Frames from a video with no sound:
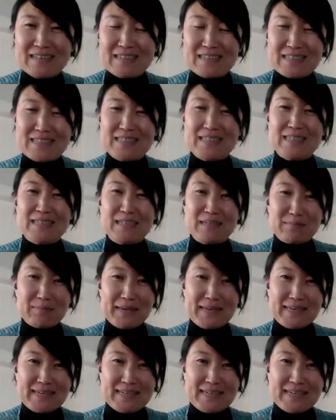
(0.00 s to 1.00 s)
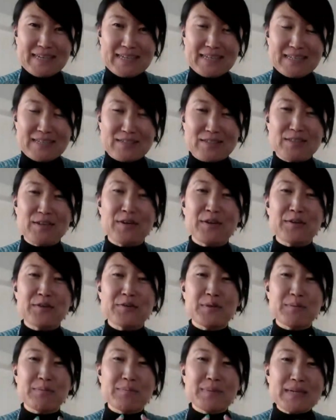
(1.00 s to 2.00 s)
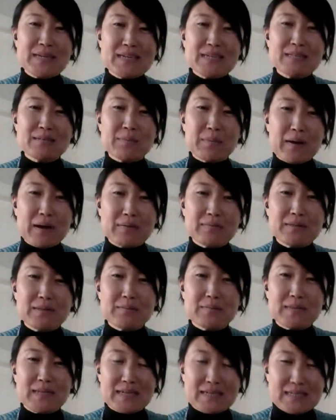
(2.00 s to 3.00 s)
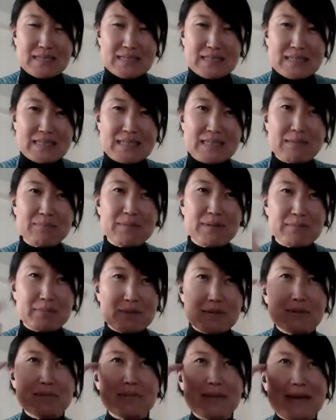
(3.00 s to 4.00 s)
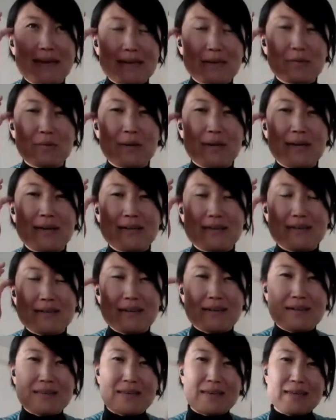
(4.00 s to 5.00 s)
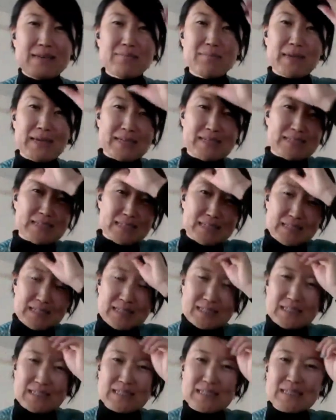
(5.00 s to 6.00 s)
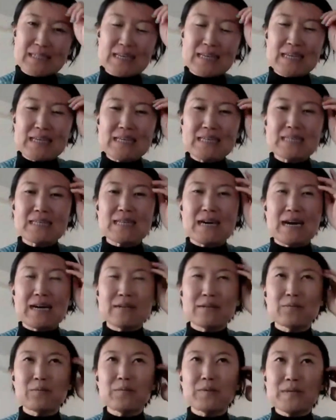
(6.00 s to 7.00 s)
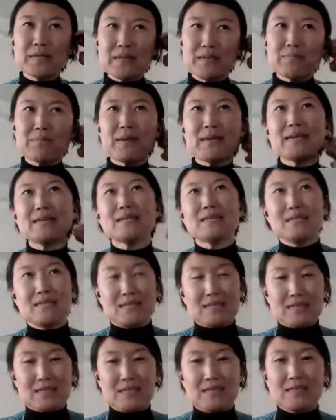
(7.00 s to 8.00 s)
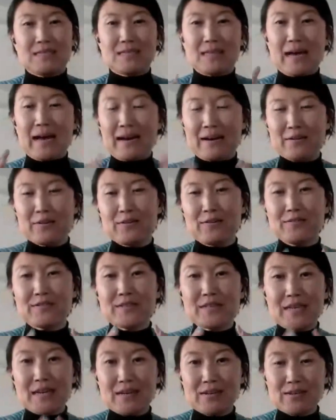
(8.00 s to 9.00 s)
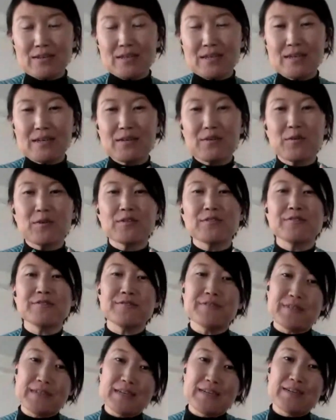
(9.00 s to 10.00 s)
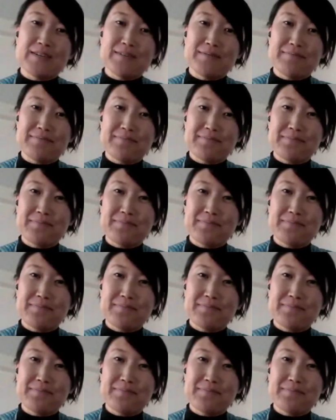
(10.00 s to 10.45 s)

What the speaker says: decision making. So the biggest problem that I see people make when they make decisions is that we make decisions out of scarcity or fear,